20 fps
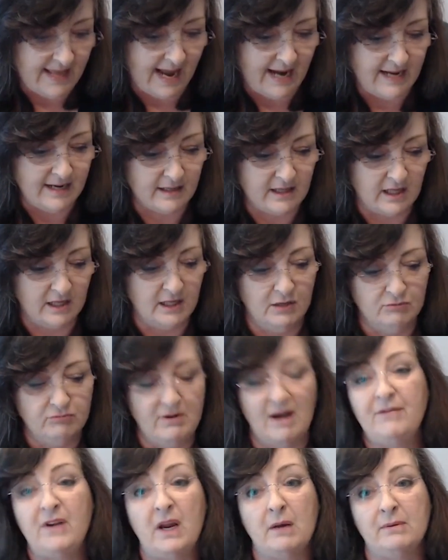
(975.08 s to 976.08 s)
Then the
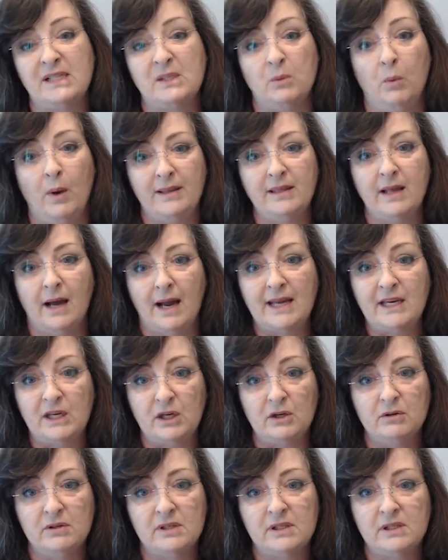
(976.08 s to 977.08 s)
Nerivio is the one that I
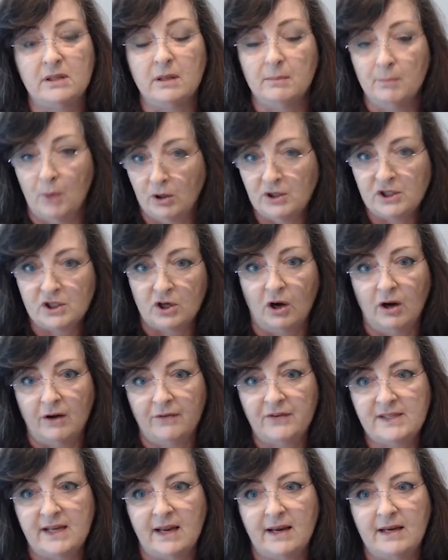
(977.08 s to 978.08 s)
use the most
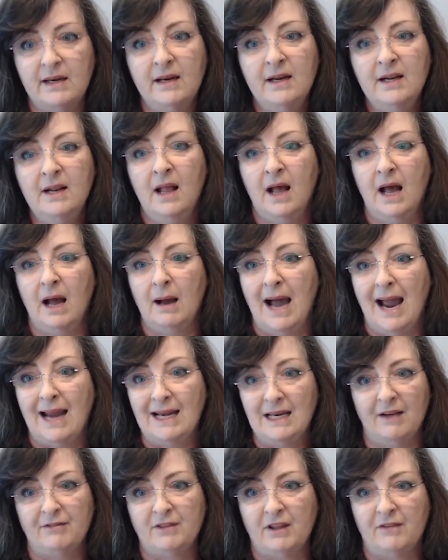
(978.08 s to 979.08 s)
often.
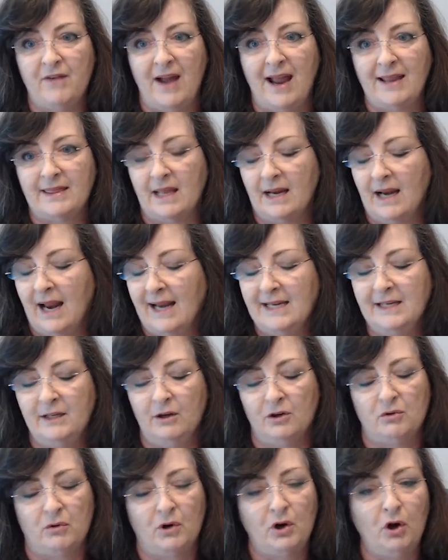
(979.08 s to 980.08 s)
I love the fact that I
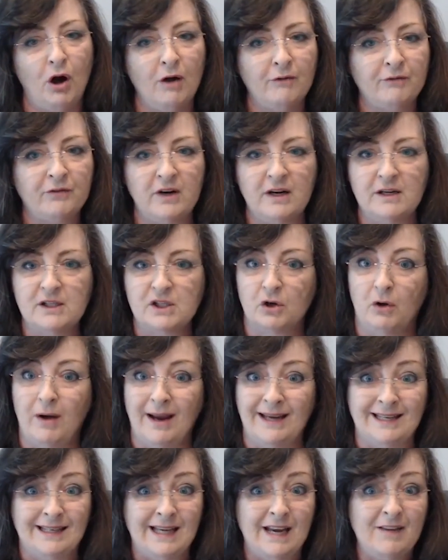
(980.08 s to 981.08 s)
can go to a conference,
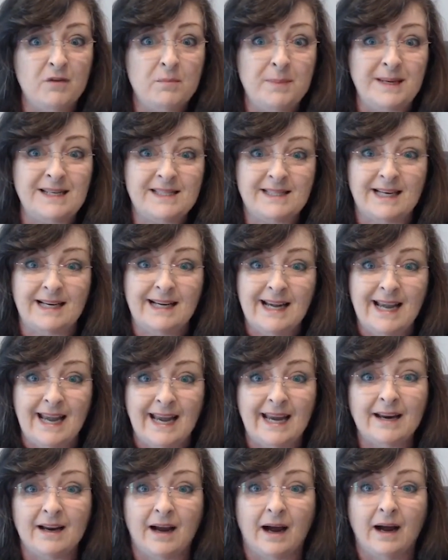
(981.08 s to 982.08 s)
or I could even be sitting
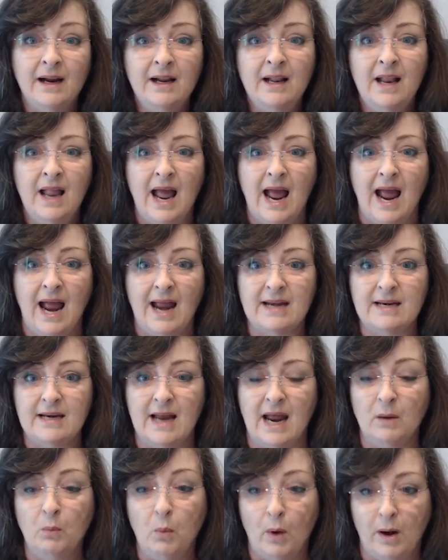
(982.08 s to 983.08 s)
here
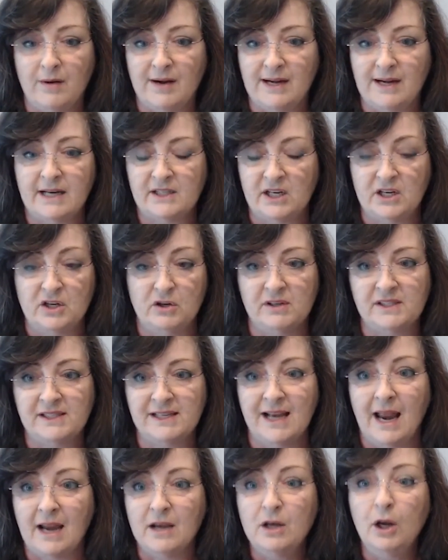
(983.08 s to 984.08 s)
and wearing it and
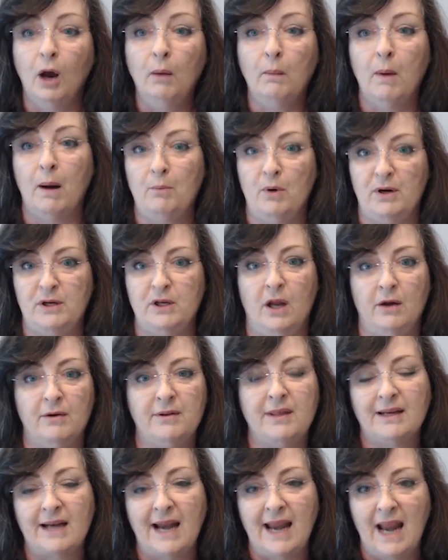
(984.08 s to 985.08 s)
using it, and no one would
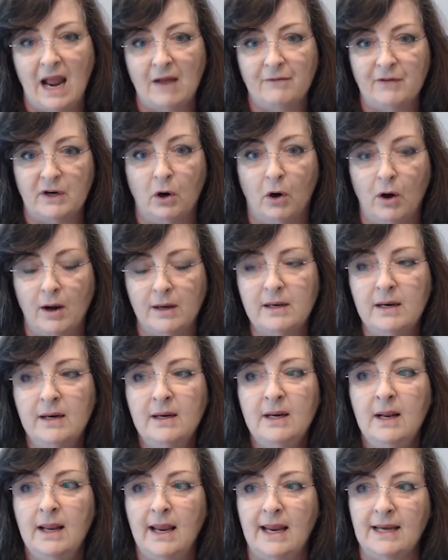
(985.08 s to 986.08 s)
know that I have it on.
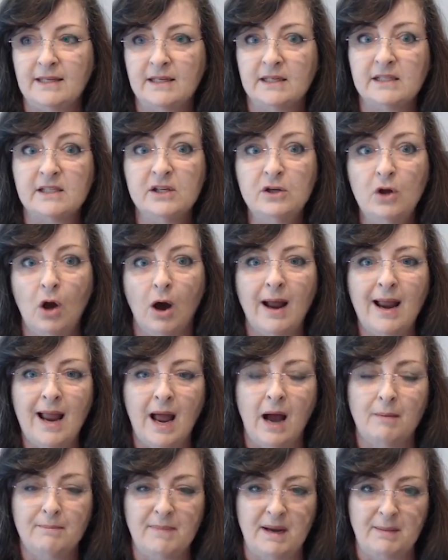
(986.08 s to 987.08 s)
It does not
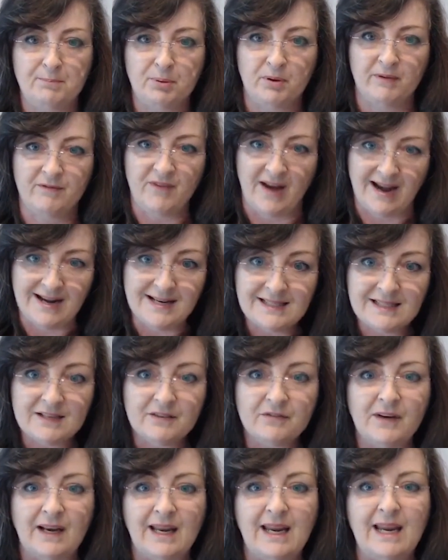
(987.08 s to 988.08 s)
help me
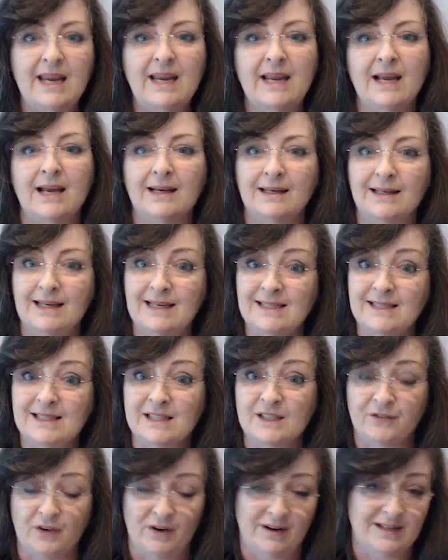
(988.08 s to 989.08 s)
preventively, at
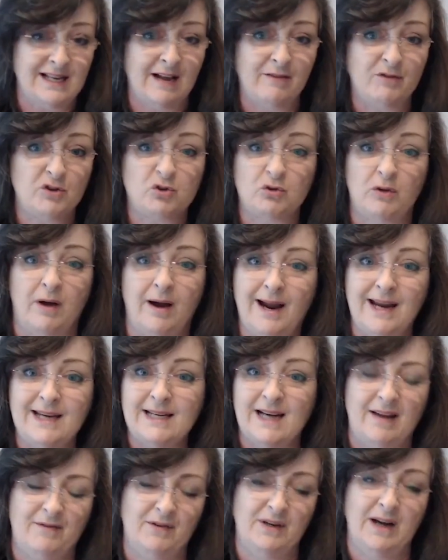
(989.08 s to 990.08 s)
least as far as I've
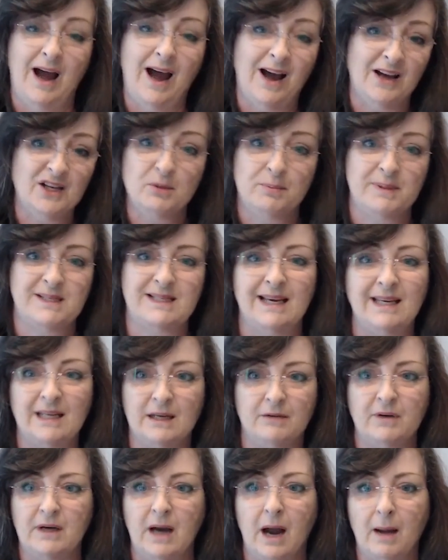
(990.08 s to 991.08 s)
tried. I haven't
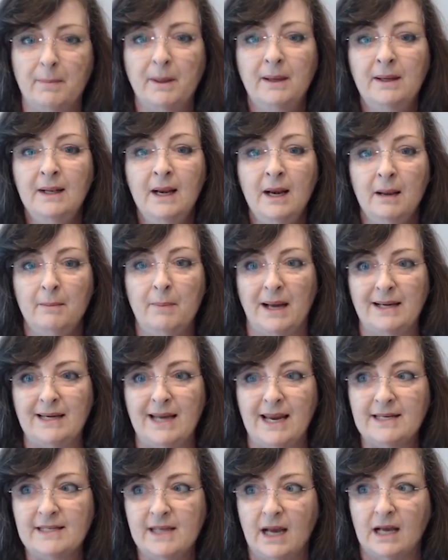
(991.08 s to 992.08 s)
100% given up,
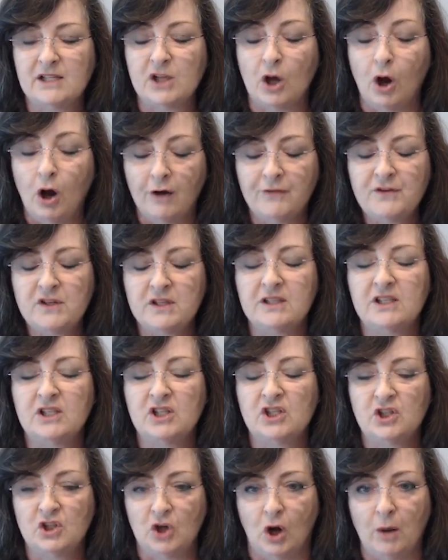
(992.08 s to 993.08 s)
but it does often
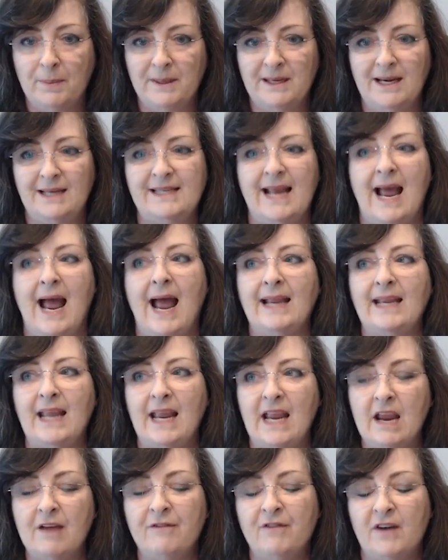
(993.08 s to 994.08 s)
stop an attack
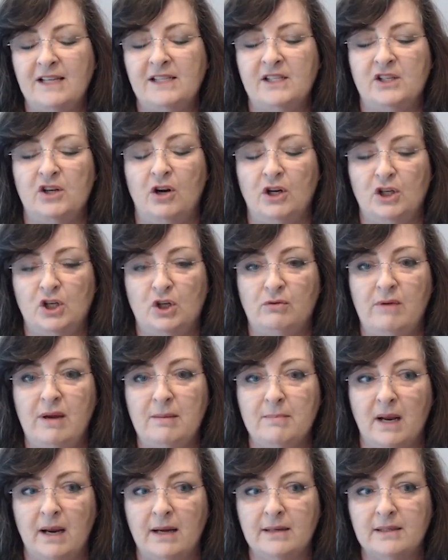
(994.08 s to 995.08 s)
if I start
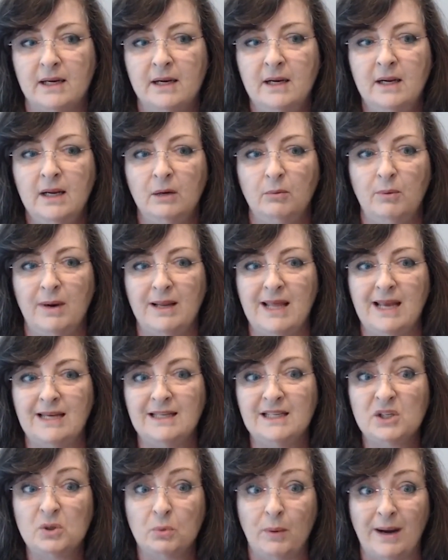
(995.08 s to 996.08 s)
treatment
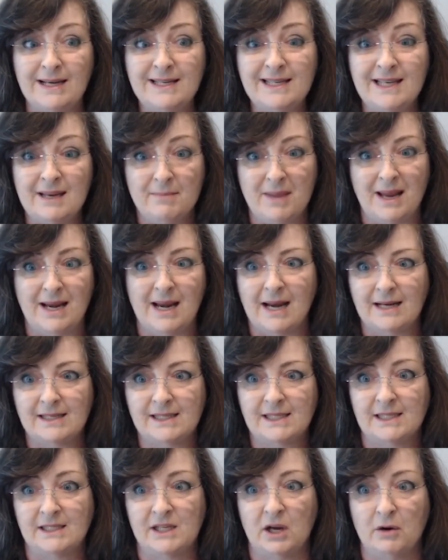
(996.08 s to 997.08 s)
within 20
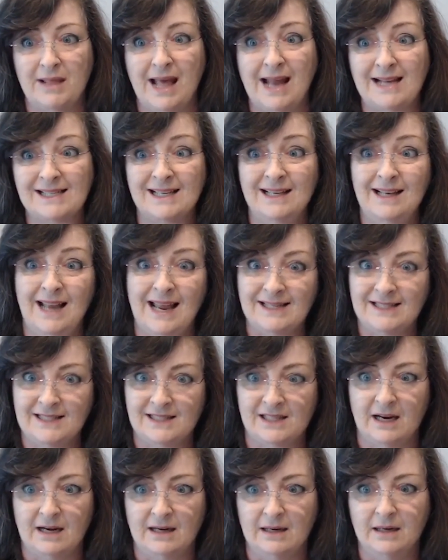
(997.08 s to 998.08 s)
minutes. So that's
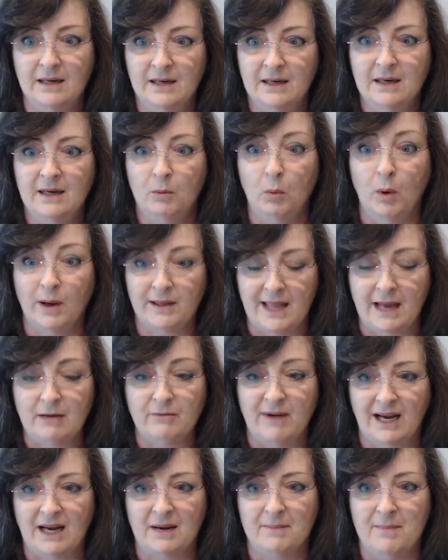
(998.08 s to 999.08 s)
less than what
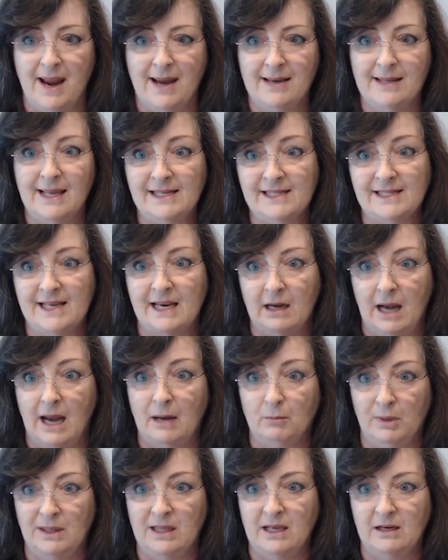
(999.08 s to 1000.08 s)
they recommend. They say
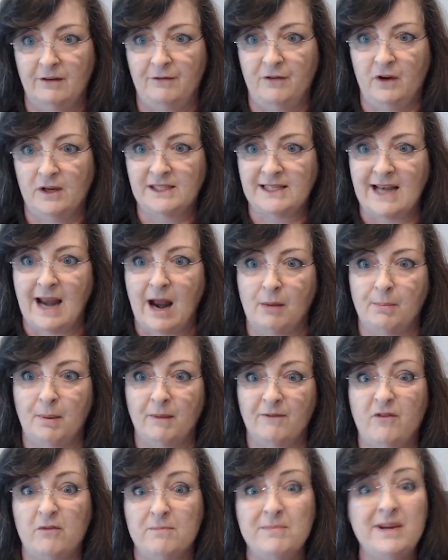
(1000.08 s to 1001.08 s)
like within the first hour,
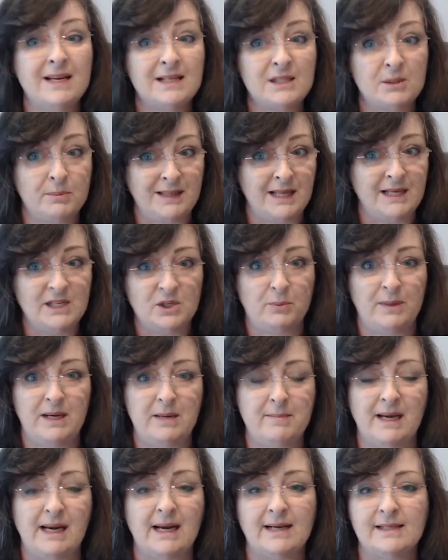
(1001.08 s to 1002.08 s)
but for me, it's within
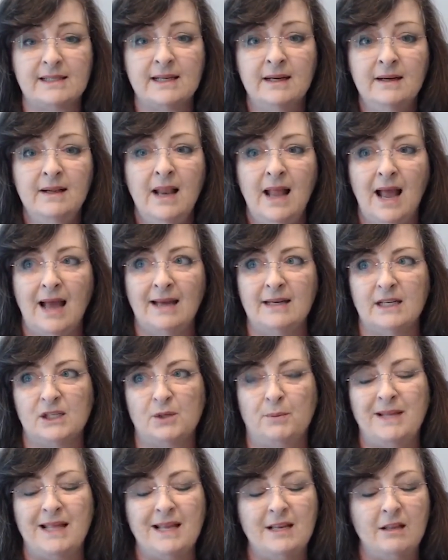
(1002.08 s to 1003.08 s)
20 minutes, and
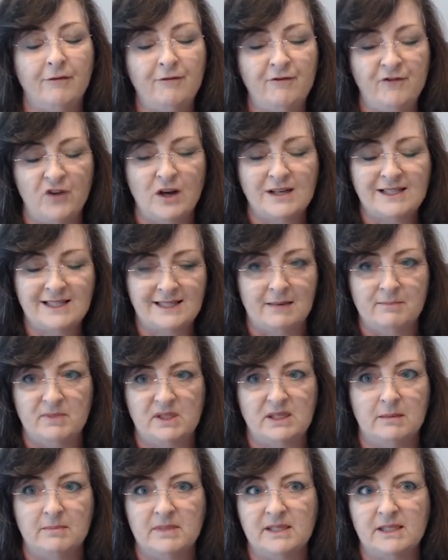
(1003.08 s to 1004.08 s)
it's within the first
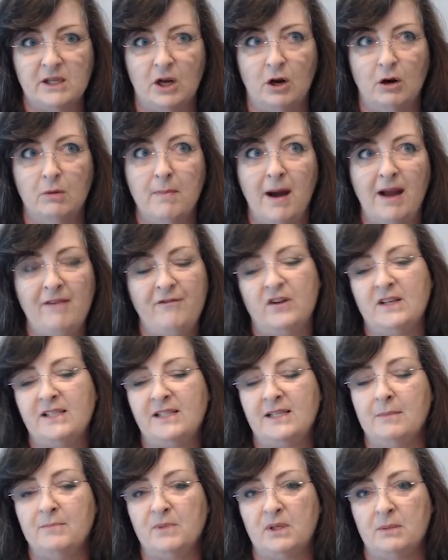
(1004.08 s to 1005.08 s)
symptoms. So my
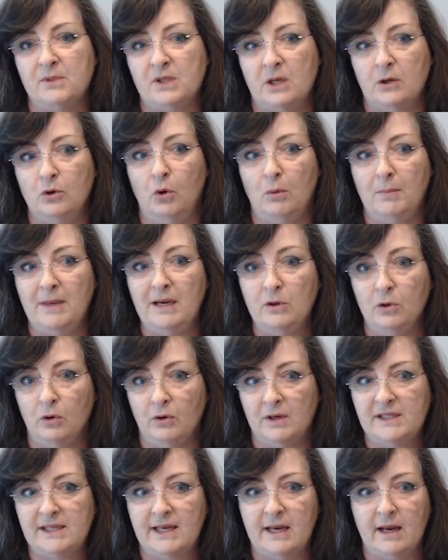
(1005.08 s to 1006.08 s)
first symptoms are normally
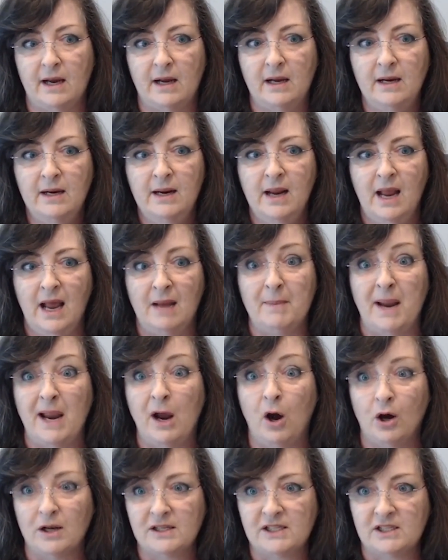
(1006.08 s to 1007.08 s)
nausea, and
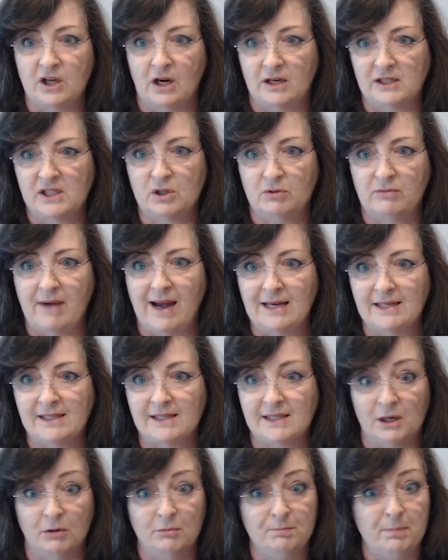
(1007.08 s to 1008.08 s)
my heart starts to
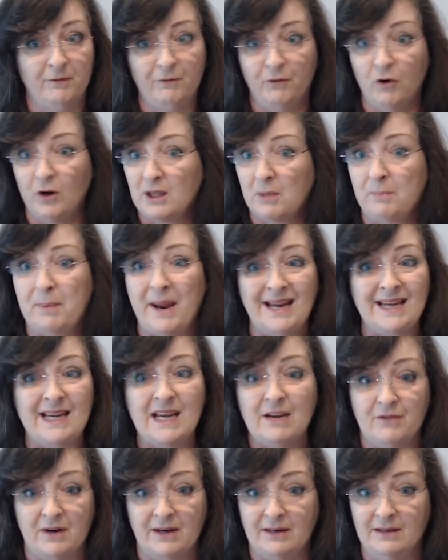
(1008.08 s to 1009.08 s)
race. So before the
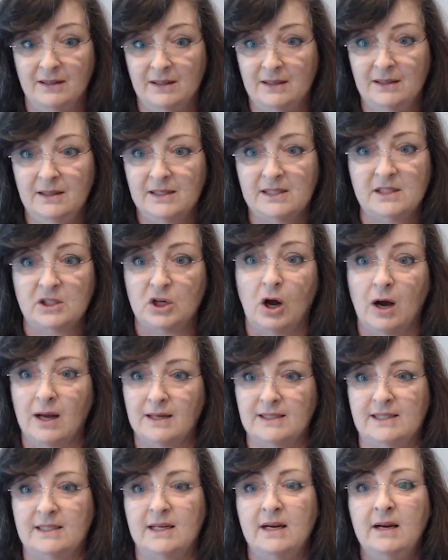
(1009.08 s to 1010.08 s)
pain even
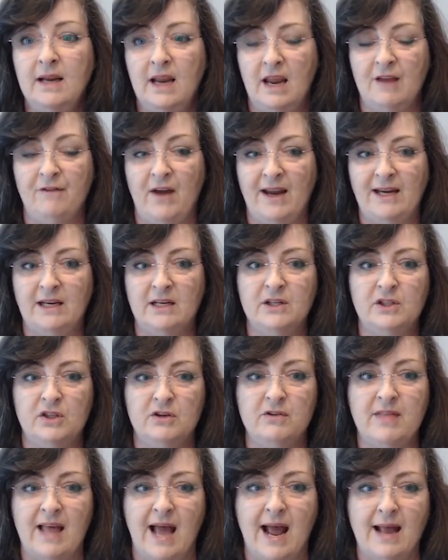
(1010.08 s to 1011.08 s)
starts, if I can
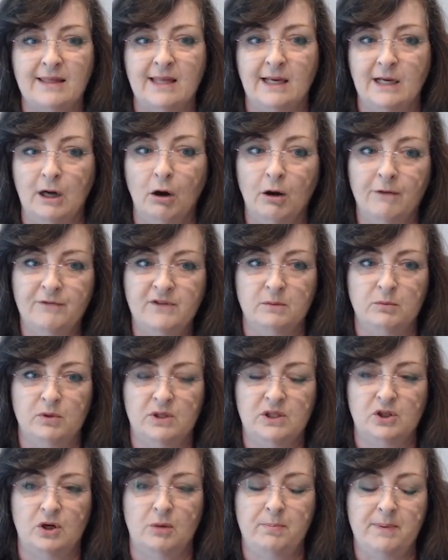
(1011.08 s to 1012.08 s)
do that, then it often
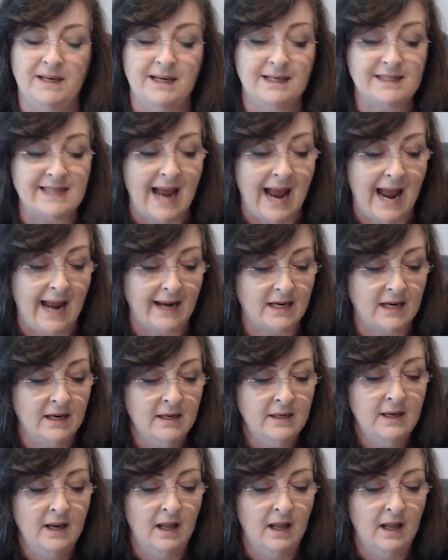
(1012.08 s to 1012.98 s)
will stop an attack.